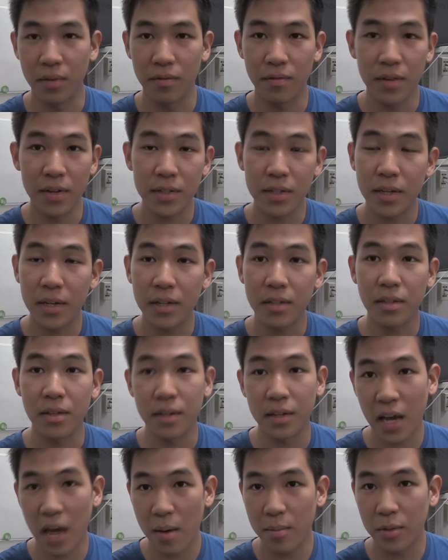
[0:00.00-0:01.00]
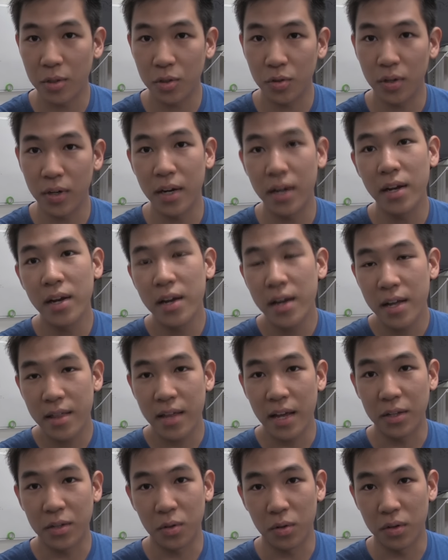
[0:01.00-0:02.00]
the physics and the chemistry,
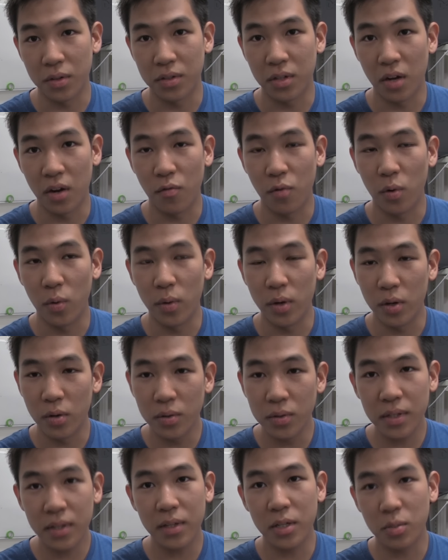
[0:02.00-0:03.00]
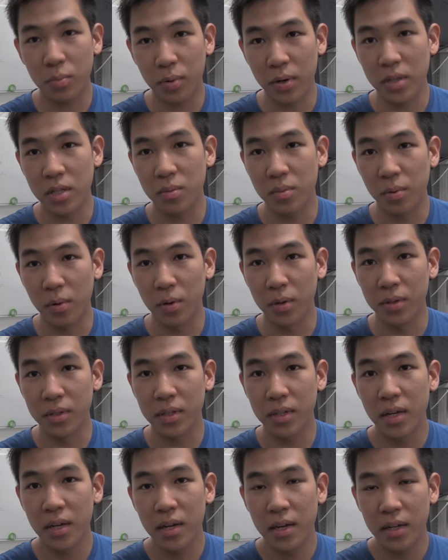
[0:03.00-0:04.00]
that sort of stuff. When we're using these
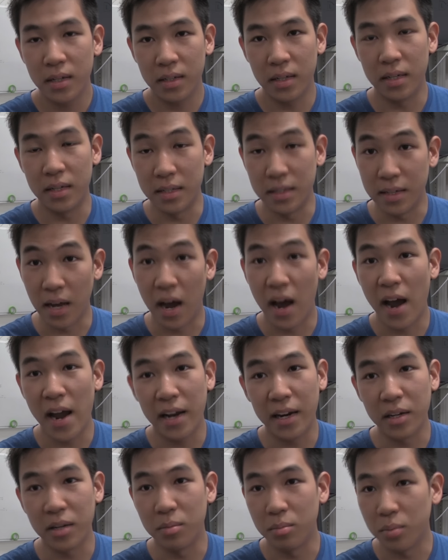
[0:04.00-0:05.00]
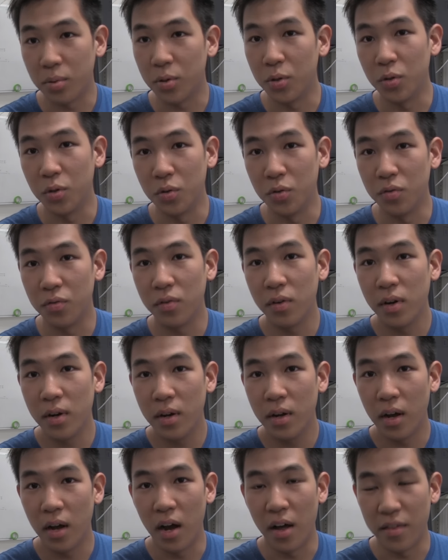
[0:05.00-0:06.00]
principles to design and improve
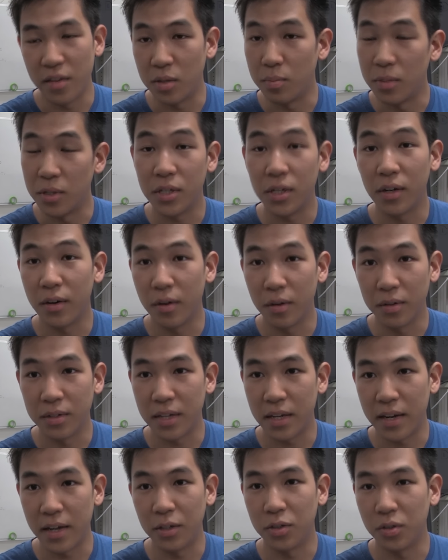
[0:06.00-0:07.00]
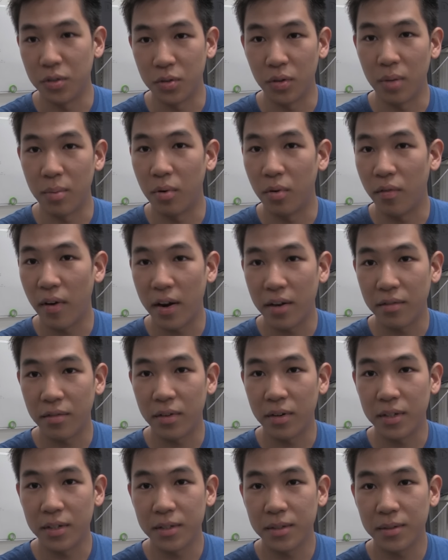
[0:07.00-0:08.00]
uh, these materials that nature has already provided
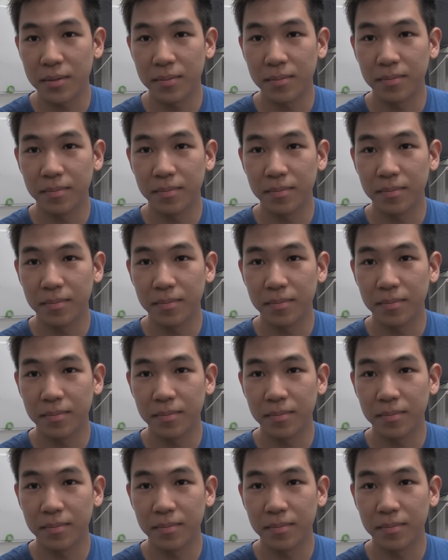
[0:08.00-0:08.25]
for us.